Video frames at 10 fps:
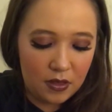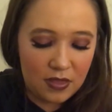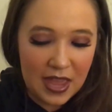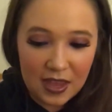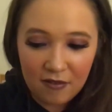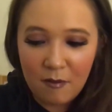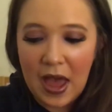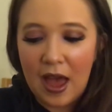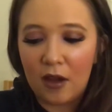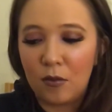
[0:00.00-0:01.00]
They give
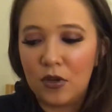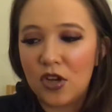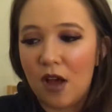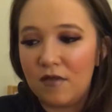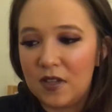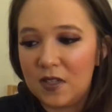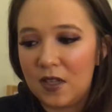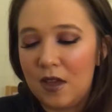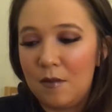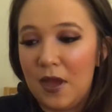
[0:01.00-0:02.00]
back, which
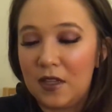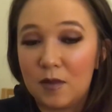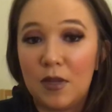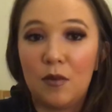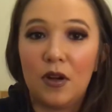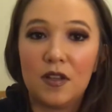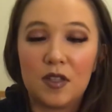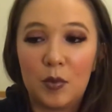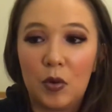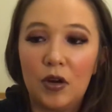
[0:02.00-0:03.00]
obviously makes me want to
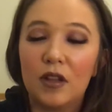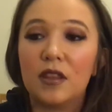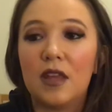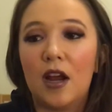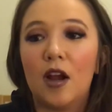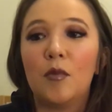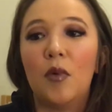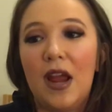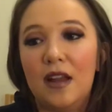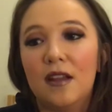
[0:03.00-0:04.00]
support their
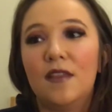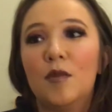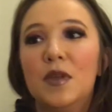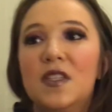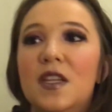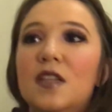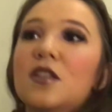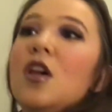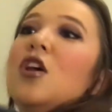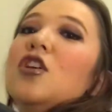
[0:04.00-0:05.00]
brand and their
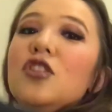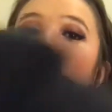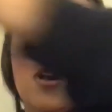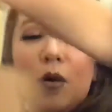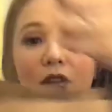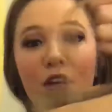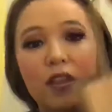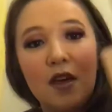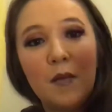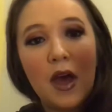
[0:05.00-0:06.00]
business. So look
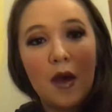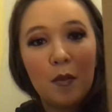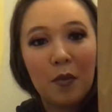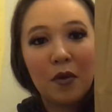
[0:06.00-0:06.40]
them up